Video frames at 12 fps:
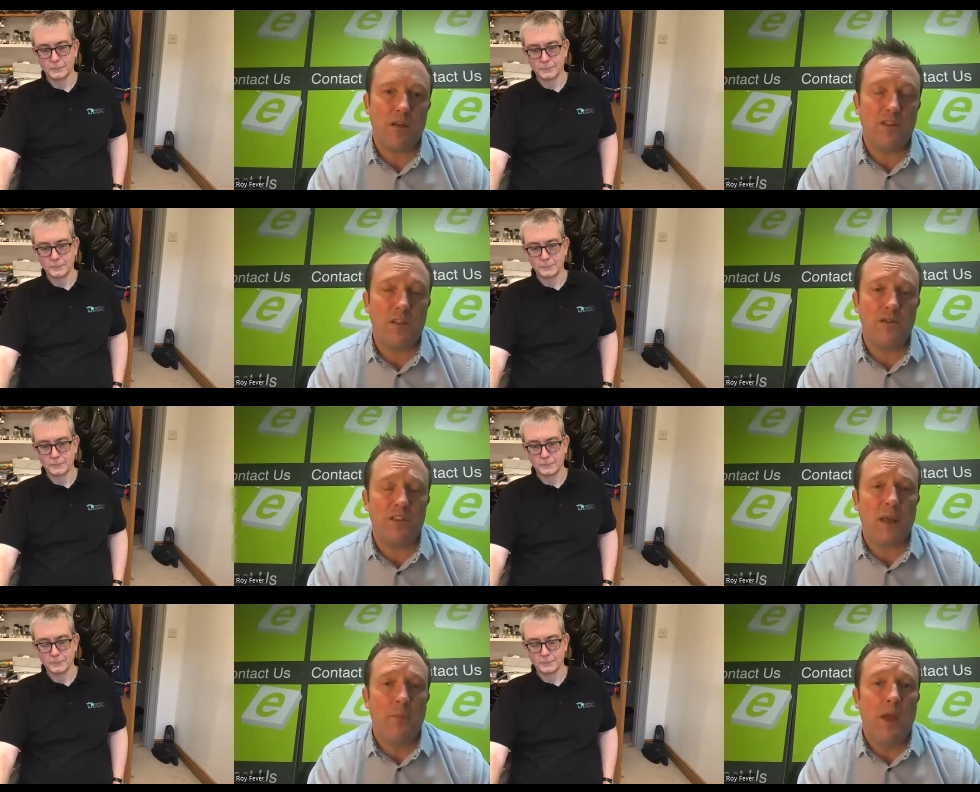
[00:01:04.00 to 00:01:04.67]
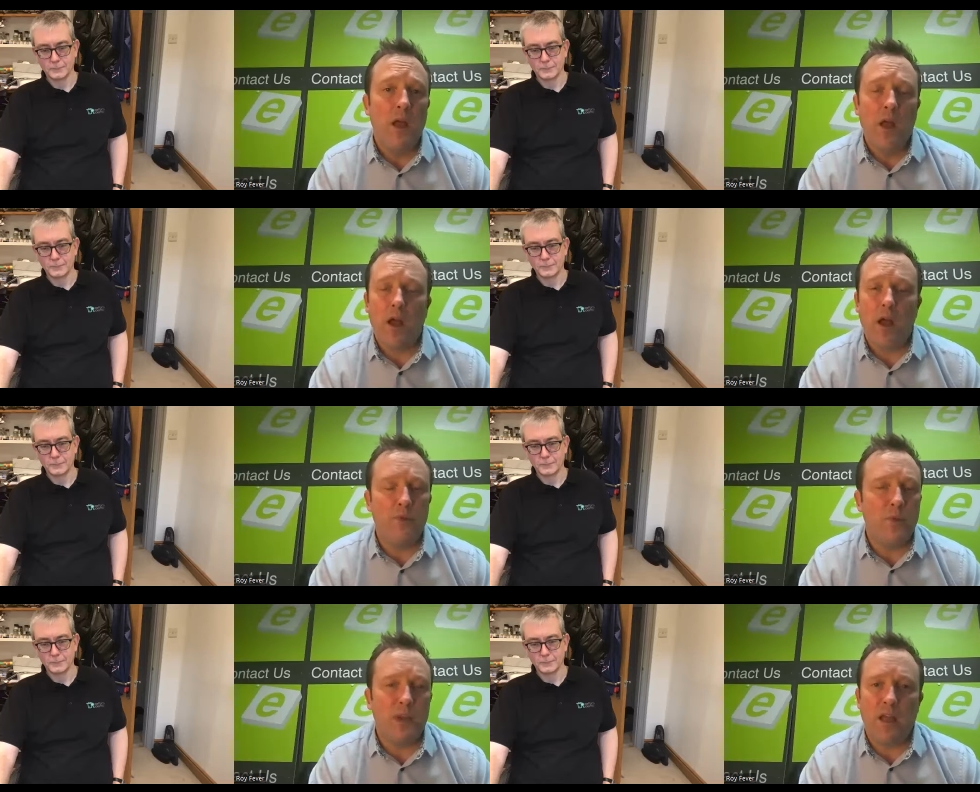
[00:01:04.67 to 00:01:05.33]
Speaker 1: going. So Tim,
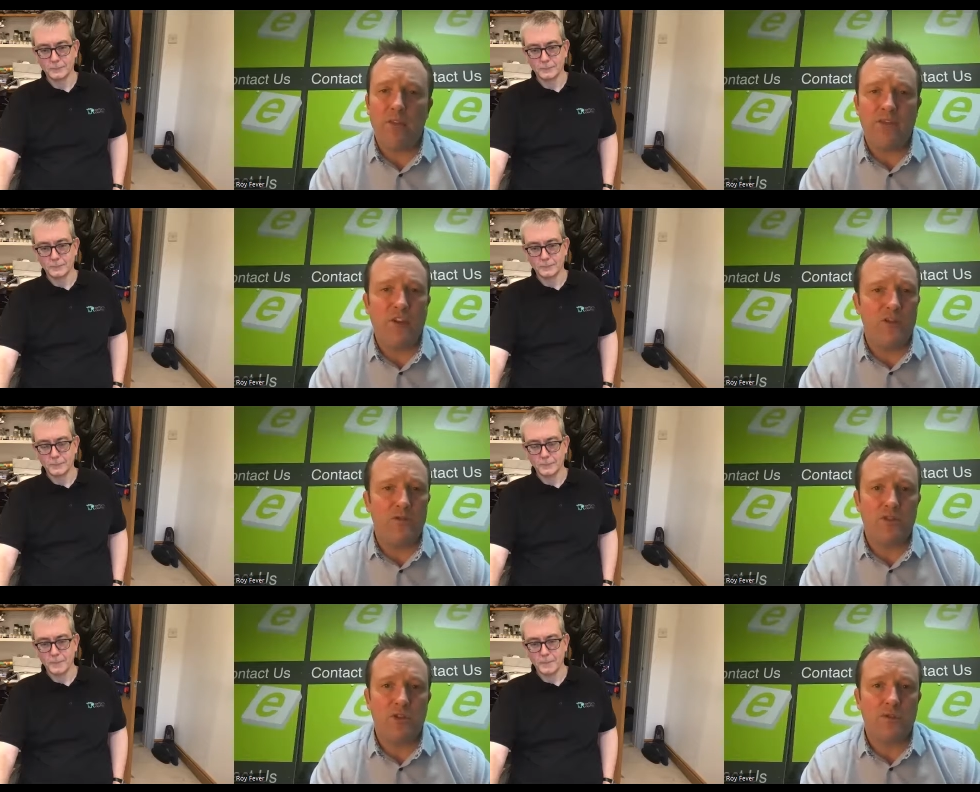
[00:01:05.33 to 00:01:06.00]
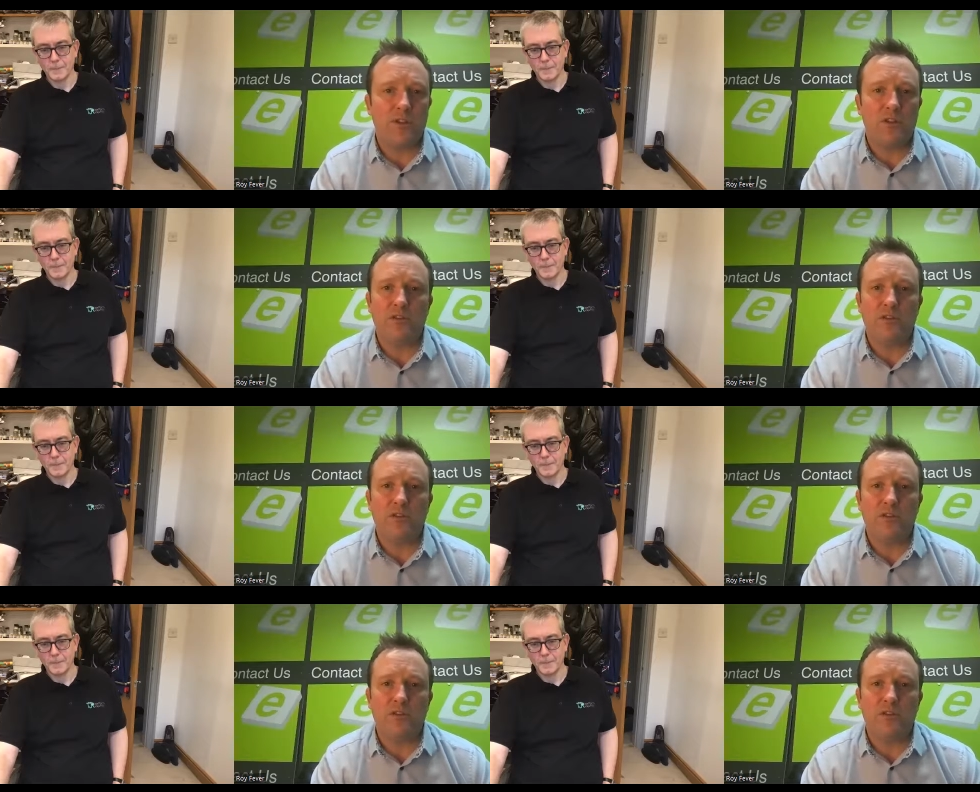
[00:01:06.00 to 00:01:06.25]
uh, without further ado,